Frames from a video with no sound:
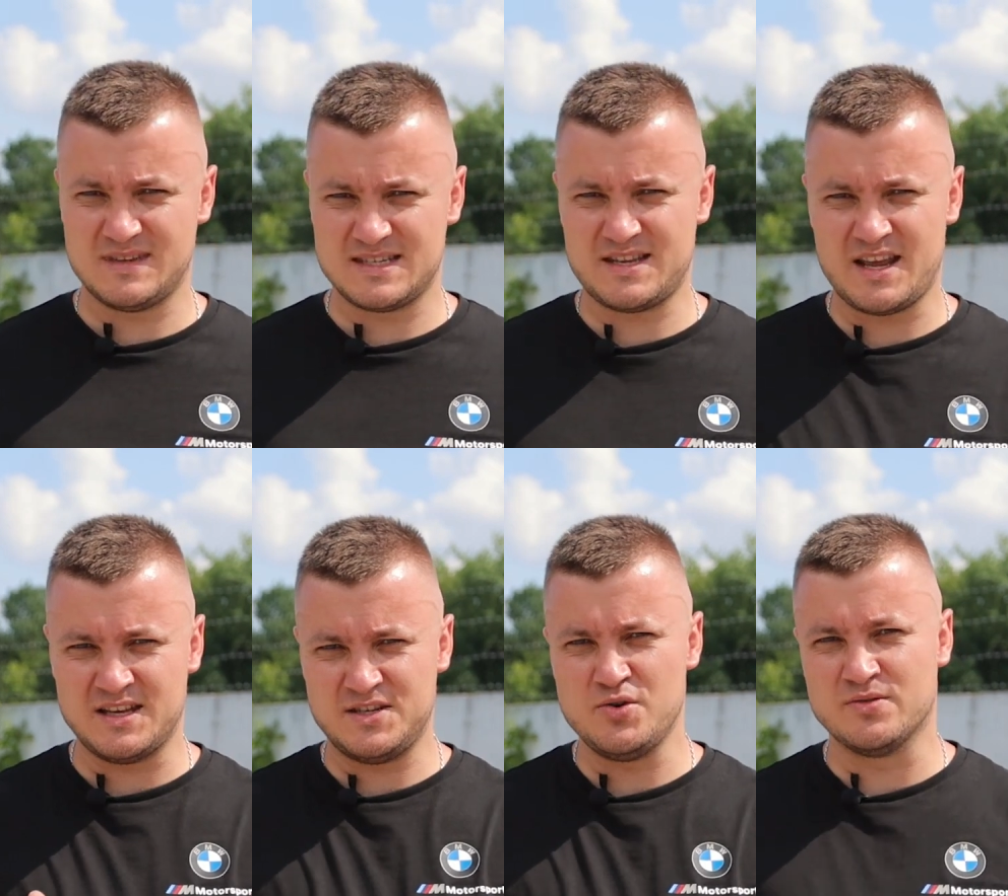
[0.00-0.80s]
Stay
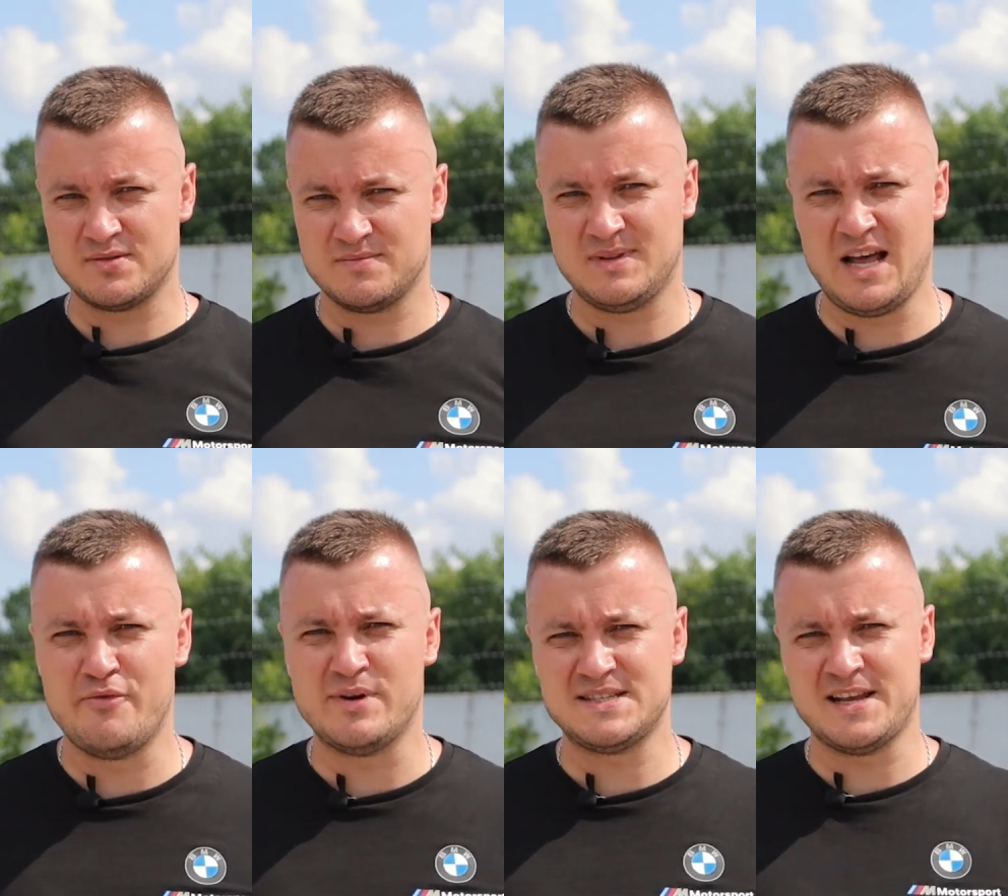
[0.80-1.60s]
tuned.
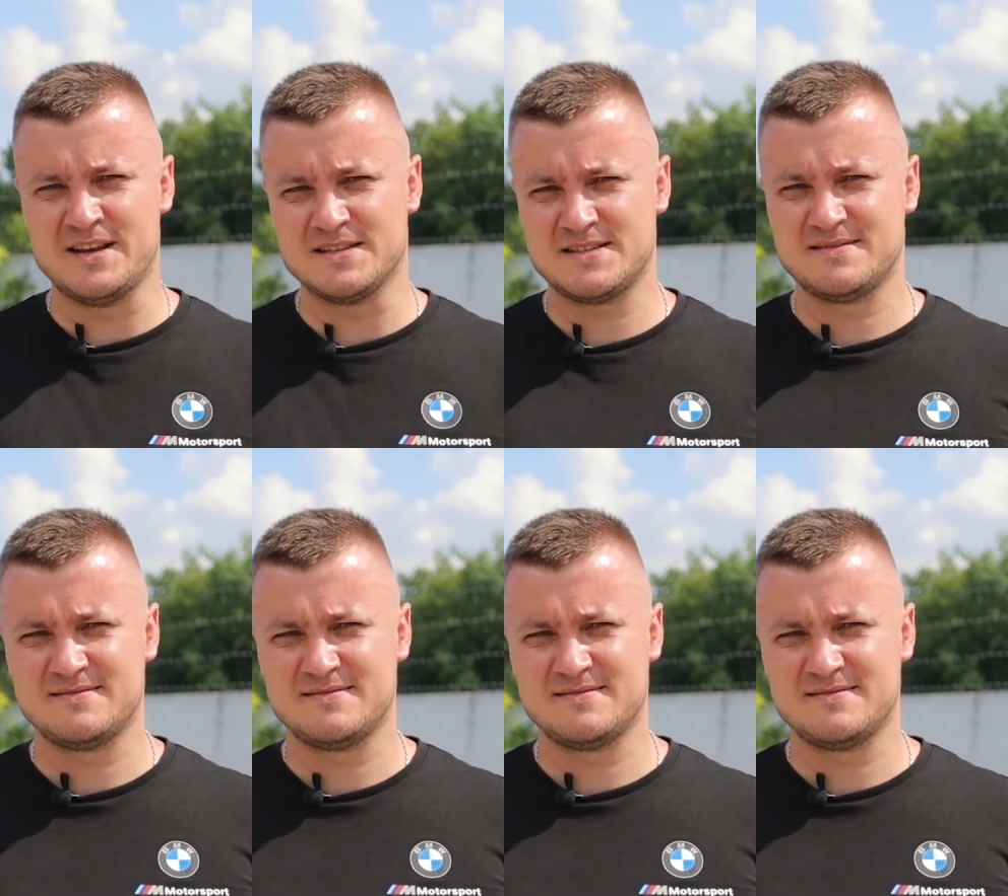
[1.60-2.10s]
Love Mercedes.